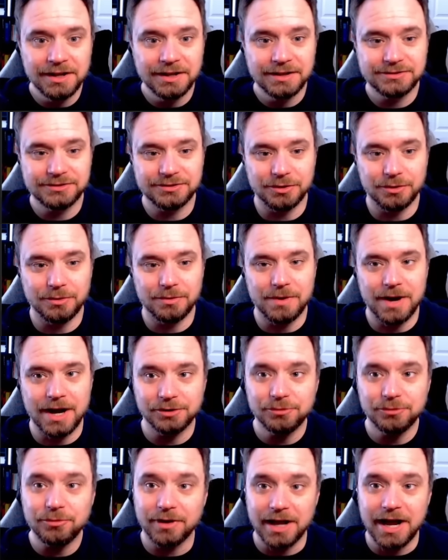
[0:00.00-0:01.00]
So I
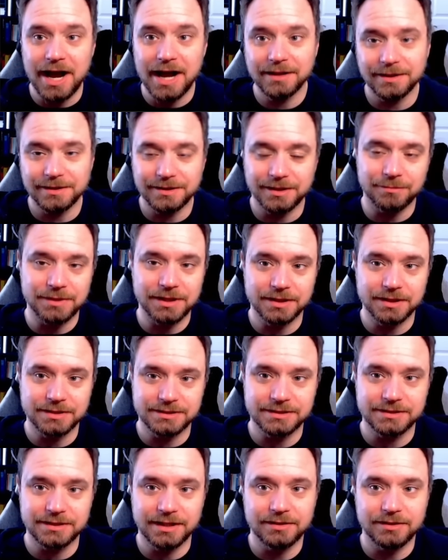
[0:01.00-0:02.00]
do want to highlight them because
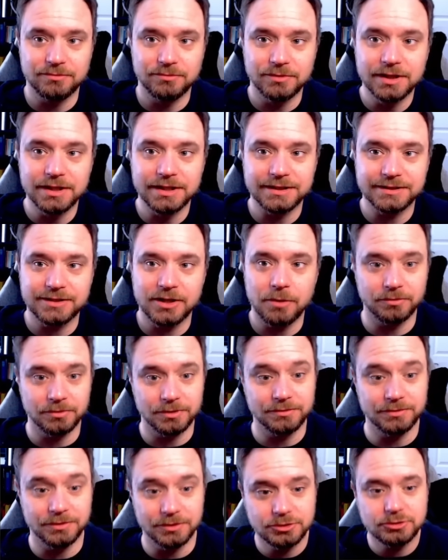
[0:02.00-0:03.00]
it really is helpful
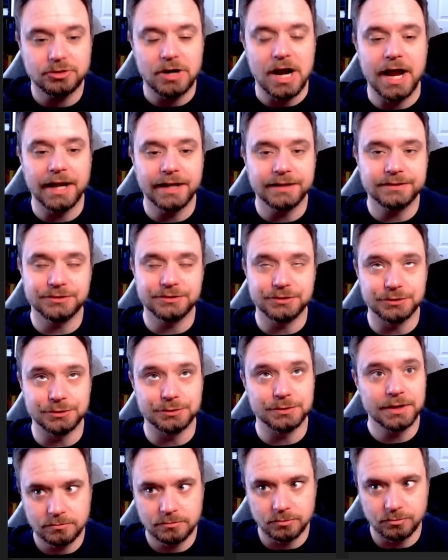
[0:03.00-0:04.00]
if you're trying
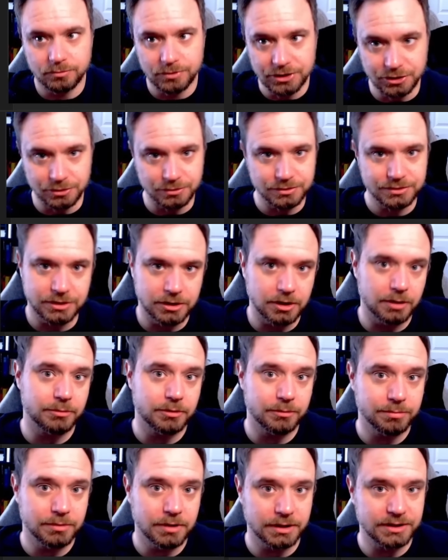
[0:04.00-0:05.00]
to reduce the number
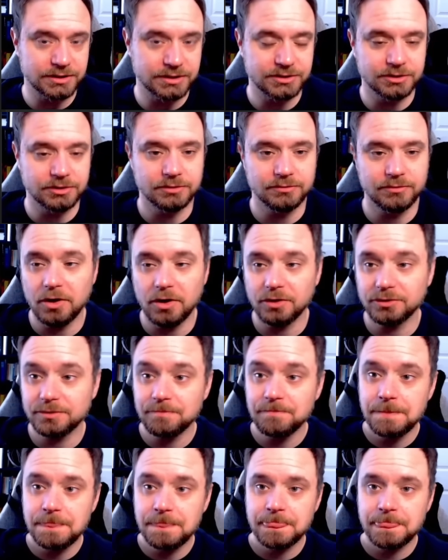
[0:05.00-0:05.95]
of plugins in your vault.